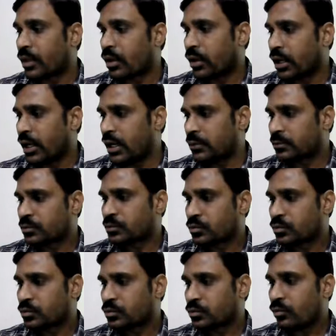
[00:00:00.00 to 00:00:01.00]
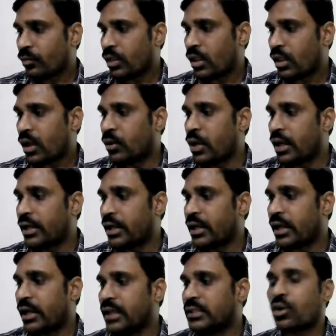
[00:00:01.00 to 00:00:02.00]
Okay, to
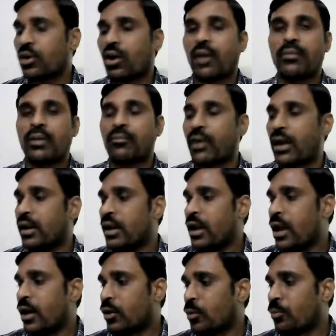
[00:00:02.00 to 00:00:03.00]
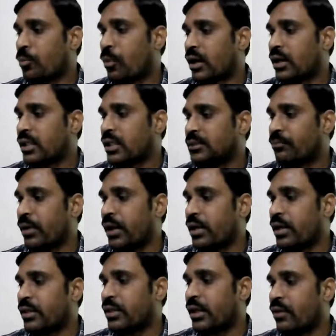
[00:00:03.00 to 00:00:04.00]
encourage common man to participate
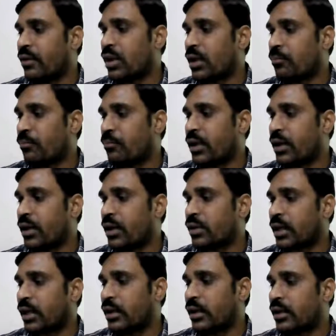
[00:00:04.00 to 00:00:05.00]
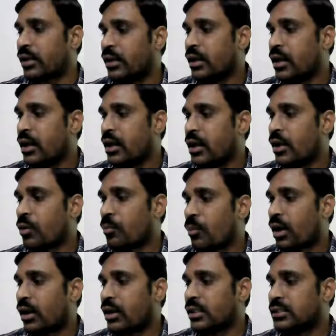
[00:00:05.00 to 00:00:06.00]
in the development of the country, to
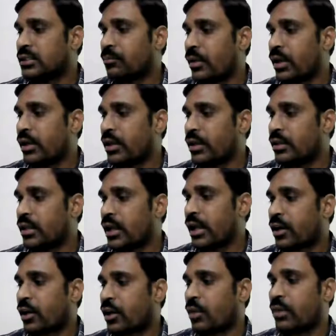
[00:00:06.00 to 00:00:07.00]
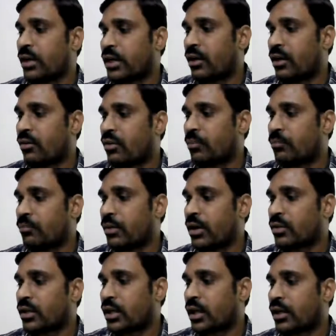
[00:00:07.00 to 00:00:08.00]
participate in the economic development
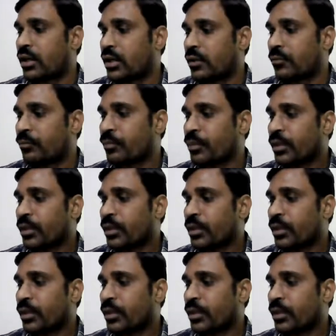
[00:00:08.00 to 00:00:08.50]
of the country,